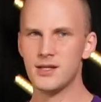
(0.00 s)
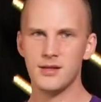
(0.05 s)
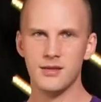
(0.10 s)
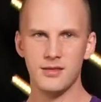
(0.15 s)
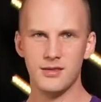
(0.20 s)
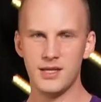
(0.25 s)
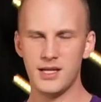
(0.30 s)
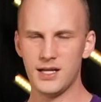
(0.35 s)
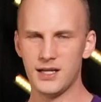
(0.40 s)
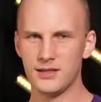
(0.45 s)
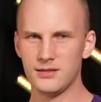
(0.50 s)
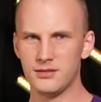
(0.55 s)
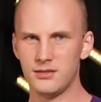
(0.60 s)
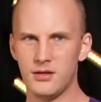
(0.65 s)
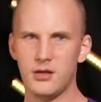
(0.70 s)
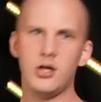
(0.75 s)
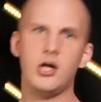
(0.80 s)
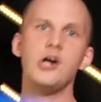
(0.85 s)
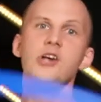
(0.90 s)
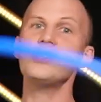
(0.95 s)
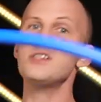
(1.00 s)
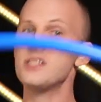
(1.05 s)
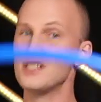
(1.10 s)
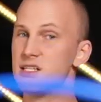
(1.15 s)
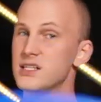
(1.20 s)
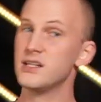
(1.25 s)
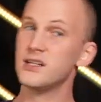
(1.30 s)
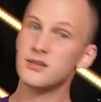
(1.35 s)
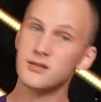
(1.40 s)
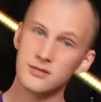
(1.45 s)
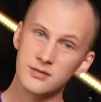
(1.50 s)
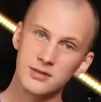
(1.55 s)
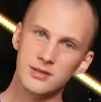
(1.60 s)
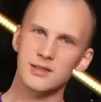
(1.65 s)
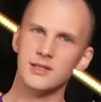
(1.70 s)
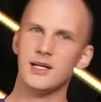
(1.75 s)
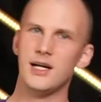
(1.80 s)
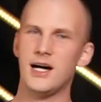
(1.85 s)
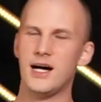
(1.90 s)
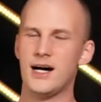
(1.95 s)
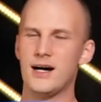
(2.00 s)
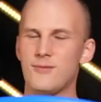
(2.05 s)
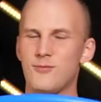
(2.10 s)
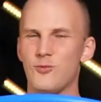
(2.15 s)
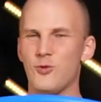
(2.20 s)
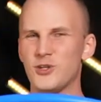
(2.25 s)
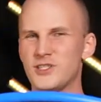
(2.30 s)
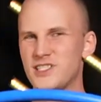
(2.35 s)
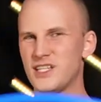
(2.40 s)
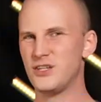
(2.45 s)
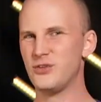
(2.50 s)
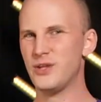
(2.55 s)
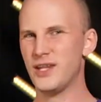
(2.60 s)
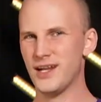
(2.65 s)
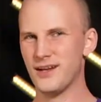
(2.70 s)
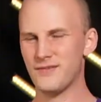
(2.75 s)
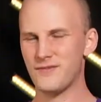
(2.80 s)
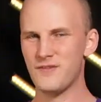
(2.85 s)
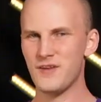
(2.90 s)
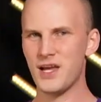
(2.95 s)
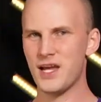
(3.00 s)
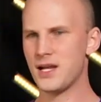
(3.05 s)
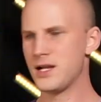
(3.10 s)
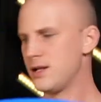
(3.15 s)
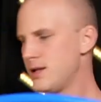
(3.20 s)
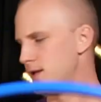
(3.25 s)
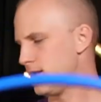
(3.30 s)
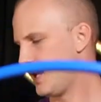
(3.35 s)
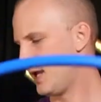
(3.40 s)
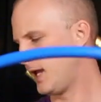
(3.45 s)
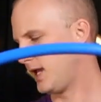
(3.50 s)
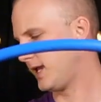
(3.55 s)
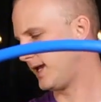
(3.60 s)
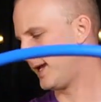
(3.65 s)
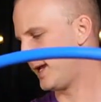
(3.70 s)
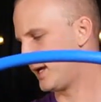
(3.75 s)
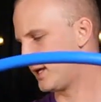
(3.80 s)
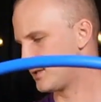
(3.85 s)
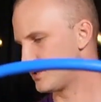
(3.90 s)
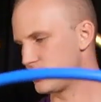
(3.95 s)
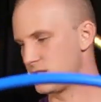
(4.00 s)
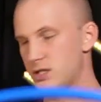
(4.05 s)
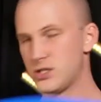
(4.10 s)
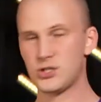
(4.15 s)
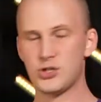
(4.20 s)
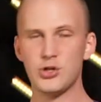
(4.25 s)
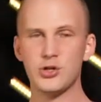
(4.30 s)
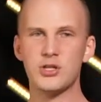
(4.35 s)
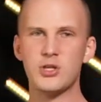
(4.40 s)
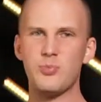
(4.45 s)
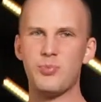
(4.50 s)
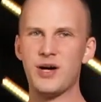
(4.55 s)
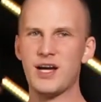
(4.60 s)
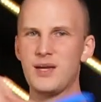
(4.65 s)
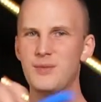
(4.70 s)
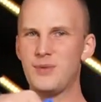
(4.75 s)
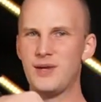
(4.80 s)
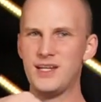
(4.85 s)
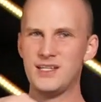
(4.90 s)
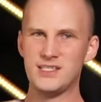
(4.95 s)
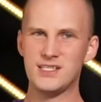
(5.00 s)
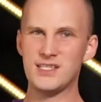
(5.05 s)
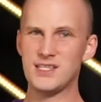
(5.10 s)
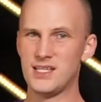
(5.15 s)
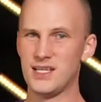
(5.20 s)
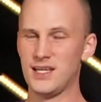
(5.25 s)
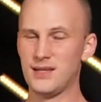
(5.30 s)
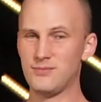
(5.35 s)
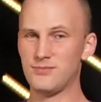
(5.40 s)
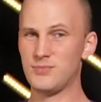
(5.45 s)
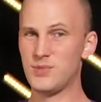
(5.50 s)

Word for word: Then I undid it um, once I knew that it fit and took the pipe and did the, the